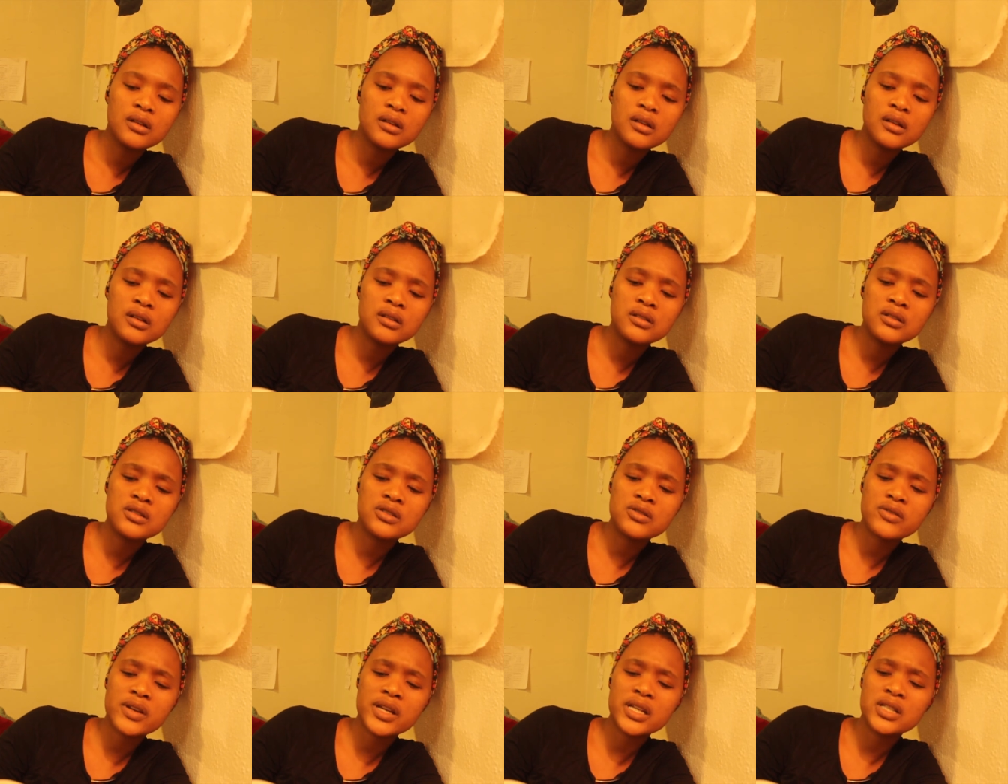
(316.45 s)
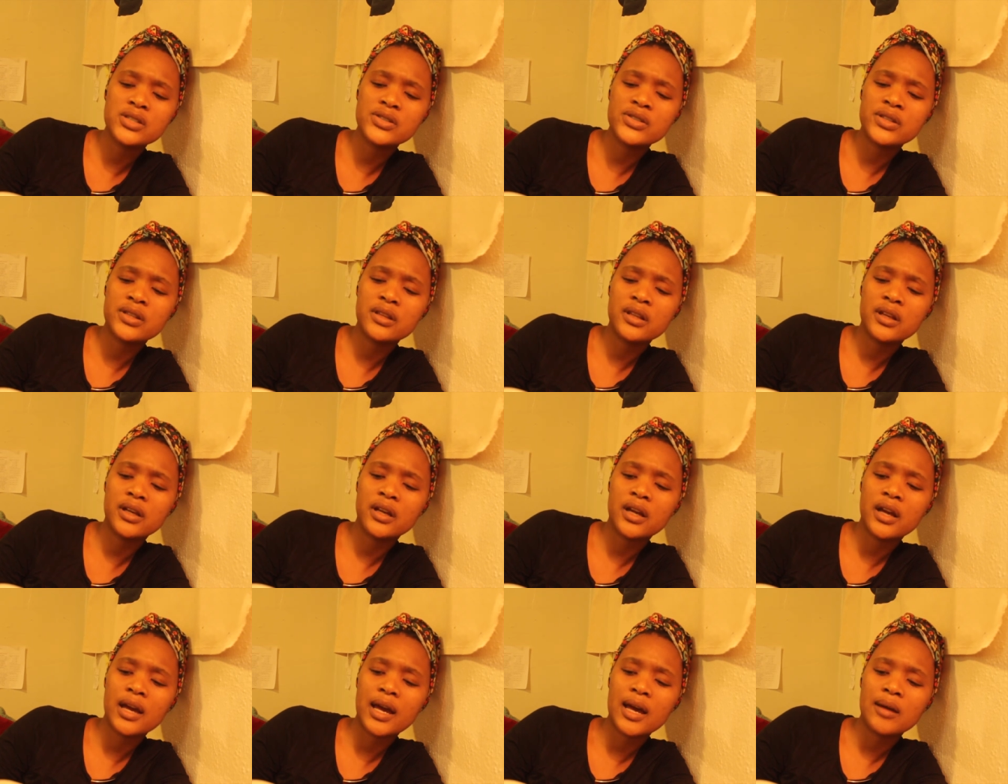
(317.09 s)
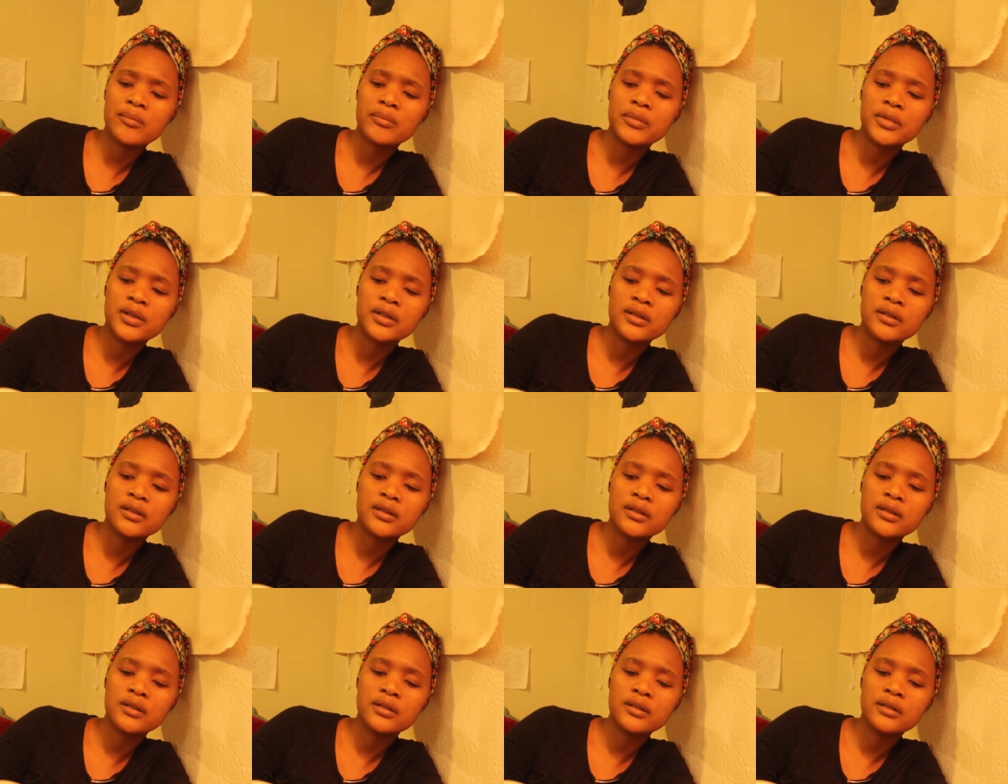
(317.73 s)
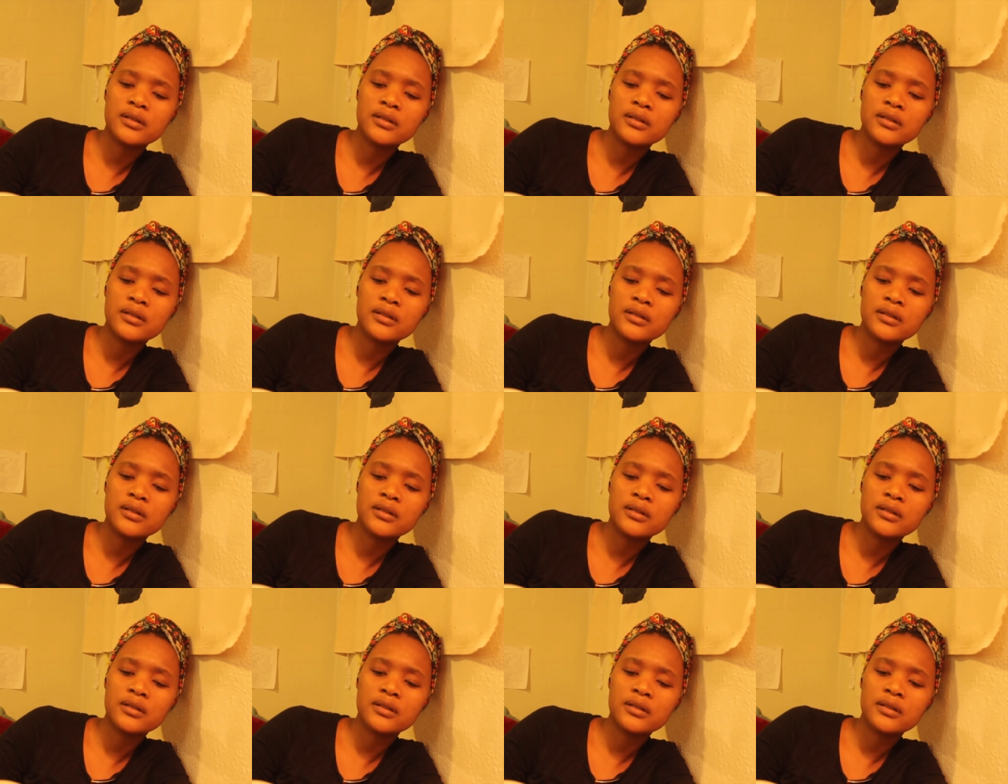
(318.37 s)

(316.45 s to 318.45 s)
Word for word: Then a strange thing happened.